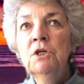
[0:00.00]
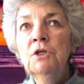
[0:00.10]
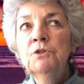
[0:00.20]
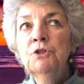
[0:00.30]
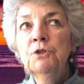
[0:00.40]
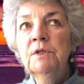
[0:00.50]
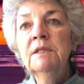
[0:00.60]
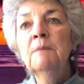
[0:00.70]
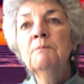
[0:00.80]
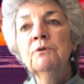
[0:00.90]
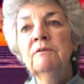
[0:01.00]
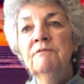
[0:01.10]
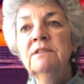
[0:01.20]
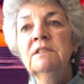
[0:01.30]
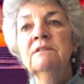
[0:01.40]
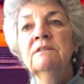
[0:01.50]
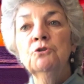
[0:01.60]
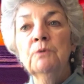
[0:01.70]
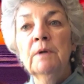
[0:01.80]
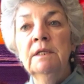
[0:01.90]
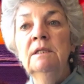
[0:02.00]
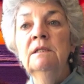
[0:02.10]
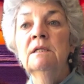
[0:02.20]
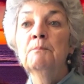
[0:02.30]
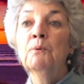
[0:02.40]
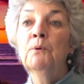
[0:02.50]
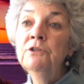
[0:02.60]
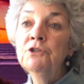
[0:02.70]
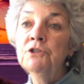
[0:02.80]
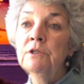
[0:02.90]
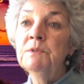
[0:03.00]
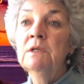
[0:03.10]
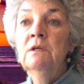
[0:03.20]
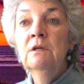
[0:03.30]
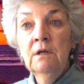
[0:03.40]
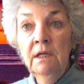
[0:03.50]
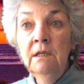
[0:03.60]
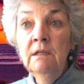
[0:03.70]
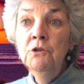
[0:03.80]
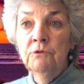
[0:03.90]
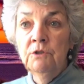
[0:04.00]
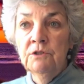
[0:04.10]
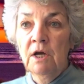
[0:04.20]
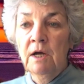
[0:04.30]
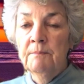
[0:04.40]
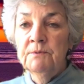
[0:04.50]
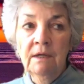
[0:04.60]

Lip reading: to get them to invest in the training and apprenticeships in union jobs.